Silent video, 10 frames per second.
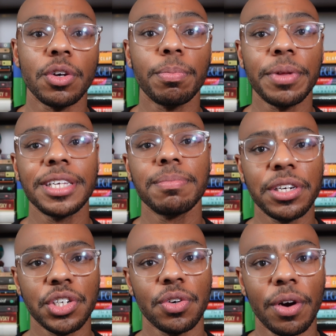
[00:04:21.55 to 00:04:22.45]
So please
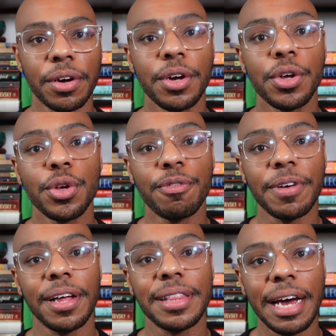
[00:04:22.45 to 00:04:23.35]
make sure you
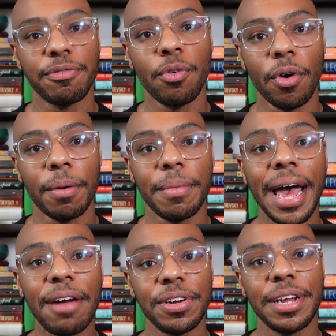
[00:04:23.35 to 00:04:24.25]
fill out that form
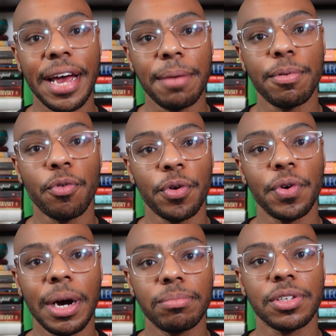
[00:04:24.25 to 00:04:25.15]
every day before
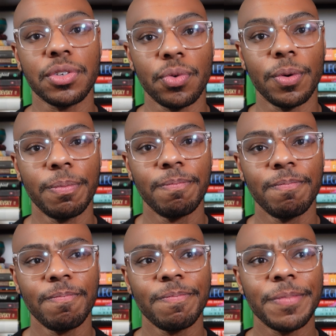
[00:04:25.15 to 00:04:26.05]
you come to school.
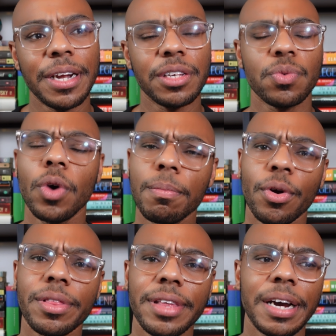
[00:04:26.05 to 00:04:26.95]
And there's one
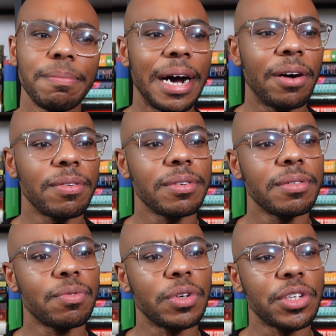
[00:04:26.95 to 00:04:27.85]
more thing about
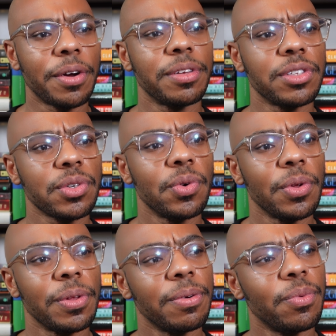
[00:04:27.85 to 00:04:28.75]
return to
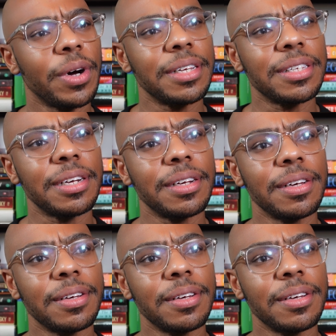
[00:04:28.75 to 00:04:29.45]
school. What is it?